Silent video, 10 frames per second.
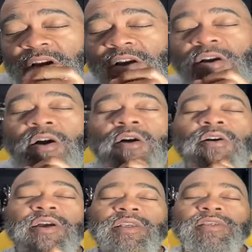our
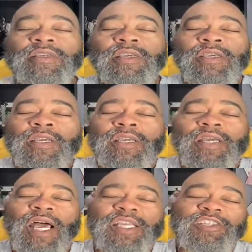callings
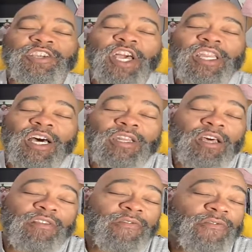as yet
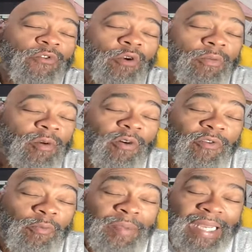another form of
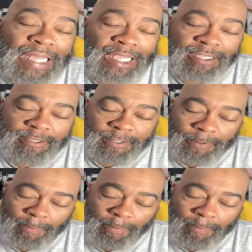obedience.